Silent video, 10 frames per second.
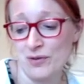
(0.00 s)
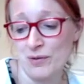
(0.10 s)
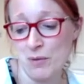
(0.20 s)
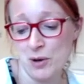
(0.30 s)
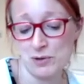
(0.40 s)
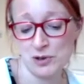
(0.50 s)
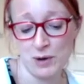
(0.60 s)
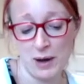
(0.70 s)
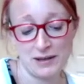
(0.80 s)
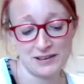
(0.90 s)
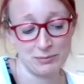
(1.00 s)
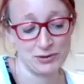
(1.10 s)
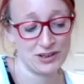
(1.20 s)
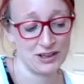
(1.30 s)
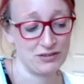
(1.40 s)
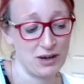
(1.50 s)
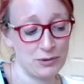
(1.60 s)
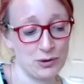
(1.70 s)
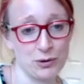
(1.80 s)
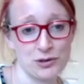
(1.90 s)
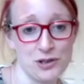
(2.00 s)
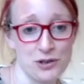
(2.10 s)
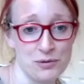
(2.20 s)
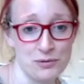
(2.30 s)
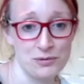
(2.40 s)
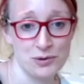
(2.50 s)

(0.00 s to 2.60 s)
moments where someone's kind of come across you